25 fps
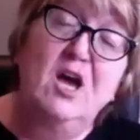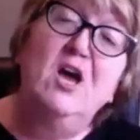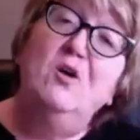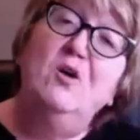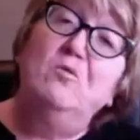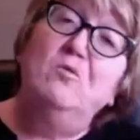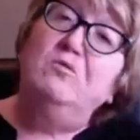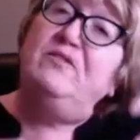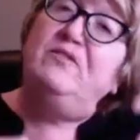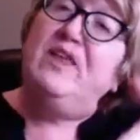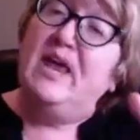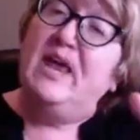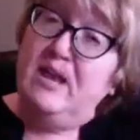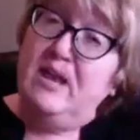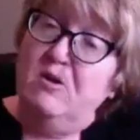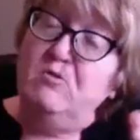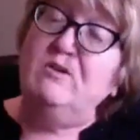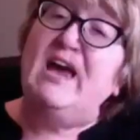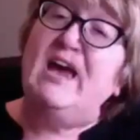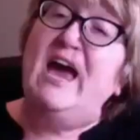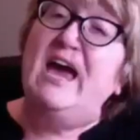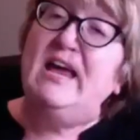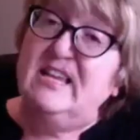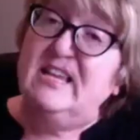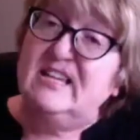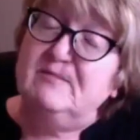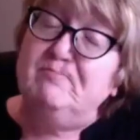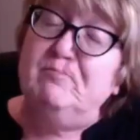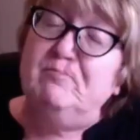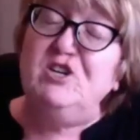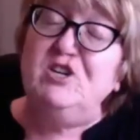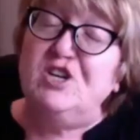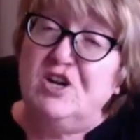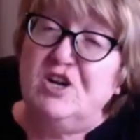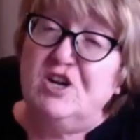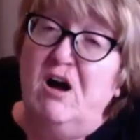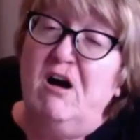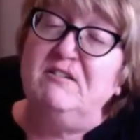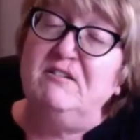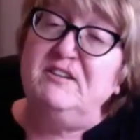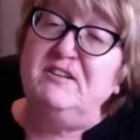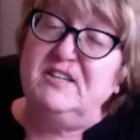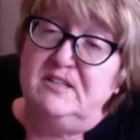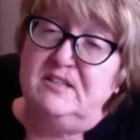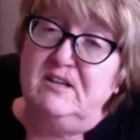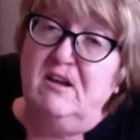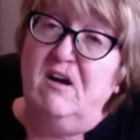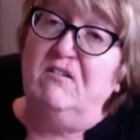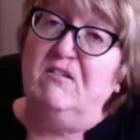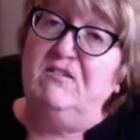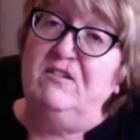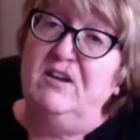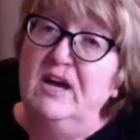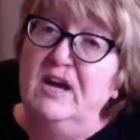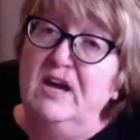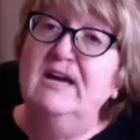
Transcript: Well, then, okay, let's put your cardigan on.